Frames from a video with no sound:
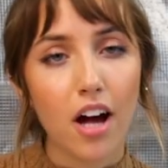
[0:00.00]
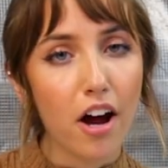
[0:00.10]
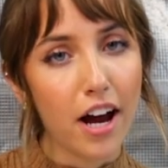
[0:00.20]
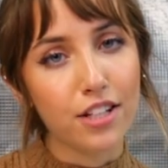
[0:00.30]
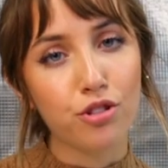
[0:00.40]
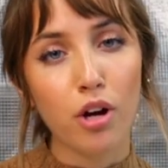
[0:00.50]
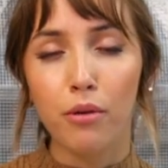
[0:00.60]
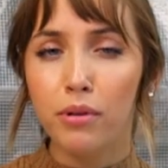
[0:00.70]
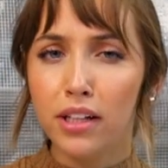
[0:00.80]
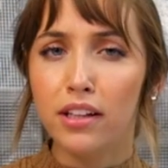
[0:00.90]
All right, so I
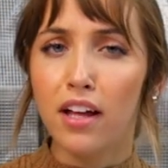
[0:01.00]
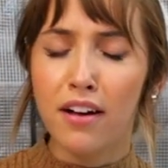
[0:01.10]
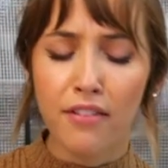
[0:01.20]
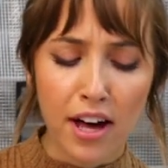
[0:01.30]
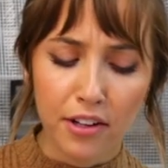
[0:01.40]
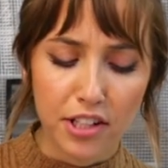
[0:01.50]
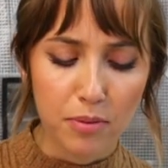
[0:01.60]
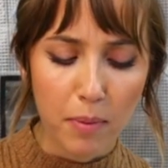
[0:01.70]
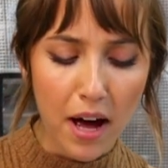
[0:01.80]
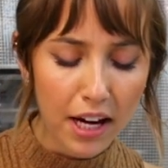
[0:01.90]
really love how
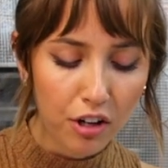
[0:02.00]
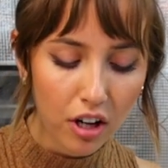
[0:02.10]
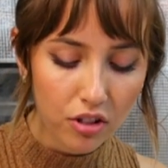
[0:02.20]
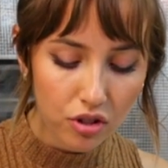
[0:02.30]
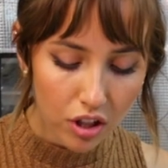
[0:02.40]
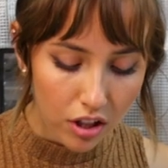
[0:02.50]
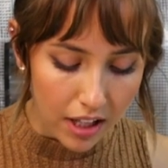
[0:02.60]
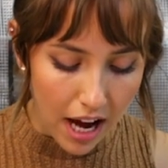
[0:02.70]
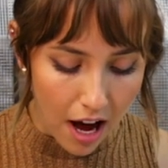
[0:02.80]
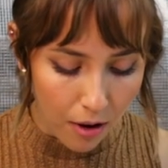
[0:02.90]
this pie crust
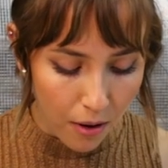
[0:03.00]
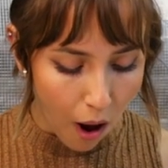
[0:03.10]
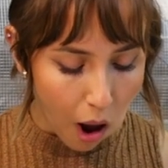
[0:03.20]
turned out.